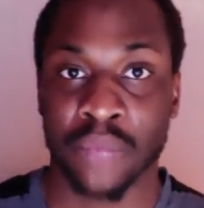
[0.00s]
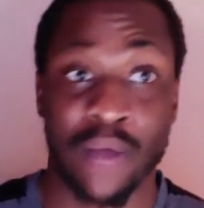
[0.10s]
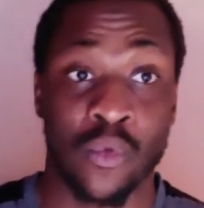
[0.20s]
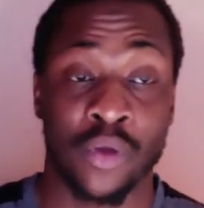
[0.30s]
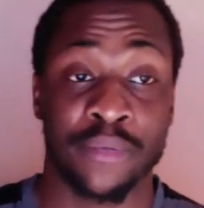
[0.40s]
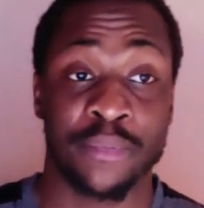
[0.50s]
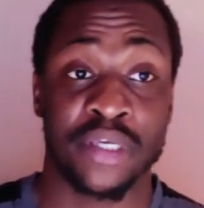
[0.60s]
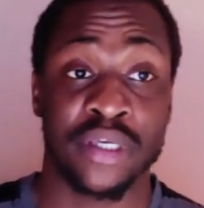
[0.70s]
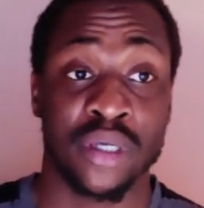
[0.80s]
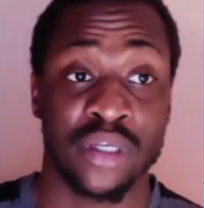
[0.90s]
I want to
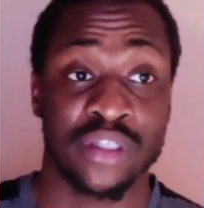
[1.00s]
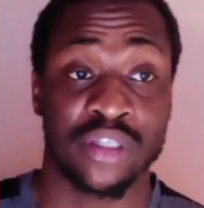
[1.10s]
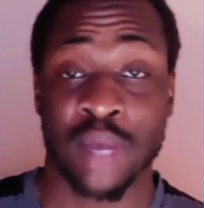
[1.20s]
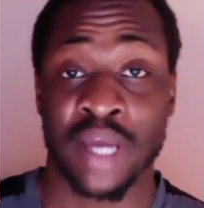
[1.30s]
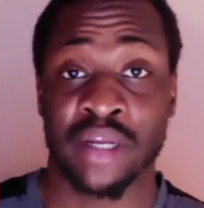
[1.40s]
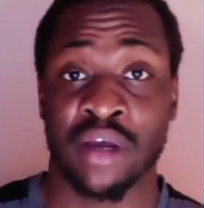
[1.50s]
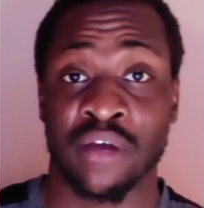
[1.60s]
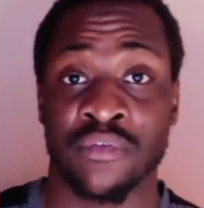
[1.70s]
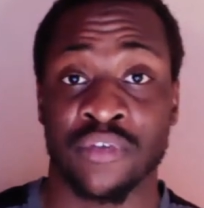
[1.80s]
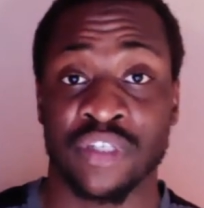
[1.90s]
be somebody
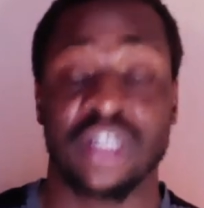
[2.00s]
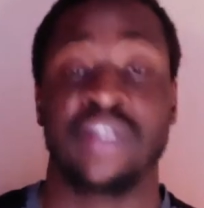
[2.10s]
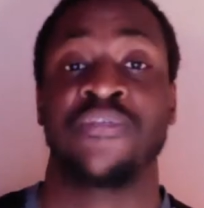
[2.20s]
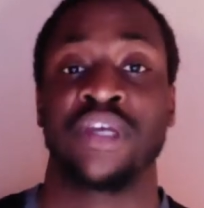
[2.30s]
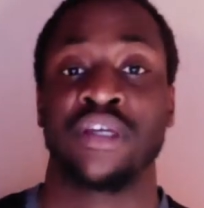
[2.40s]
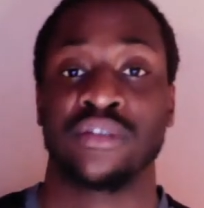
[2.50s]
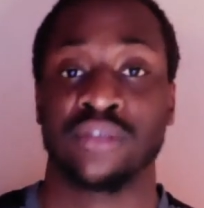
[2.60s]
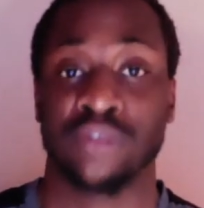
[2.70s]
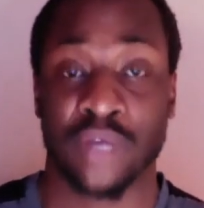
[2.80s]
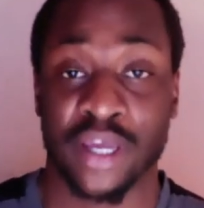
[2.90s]
of
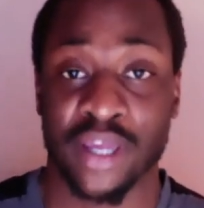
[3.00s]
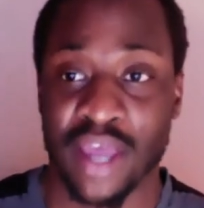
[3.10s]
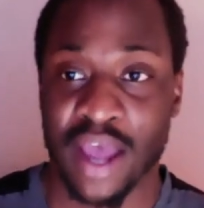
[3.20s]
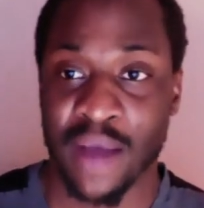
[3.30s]
significance, okay?